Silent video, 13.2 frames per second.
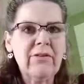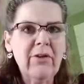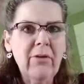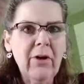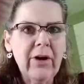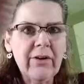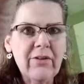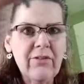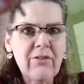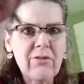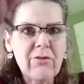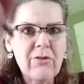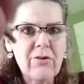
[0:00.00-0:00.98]
it's so hard
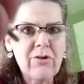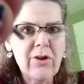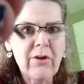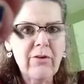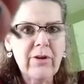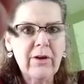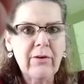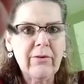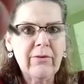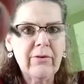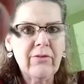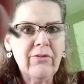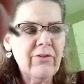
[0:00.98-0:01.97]
to show you.
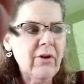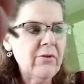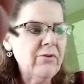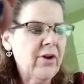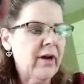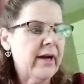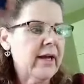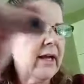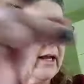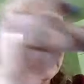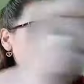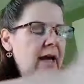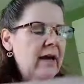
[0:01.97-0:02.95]
They're so
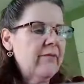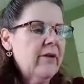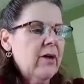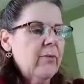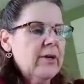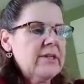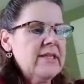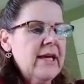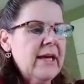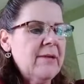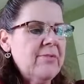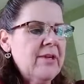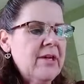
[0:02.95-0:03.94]
tiny. I've got one
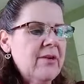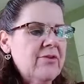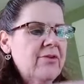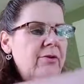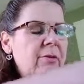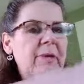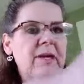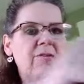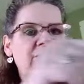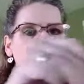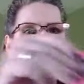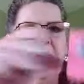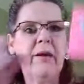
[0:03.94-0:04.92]
taped here to a piece
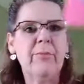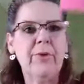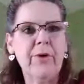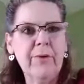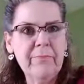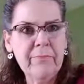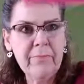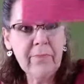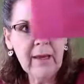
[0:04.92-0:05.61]
of paper.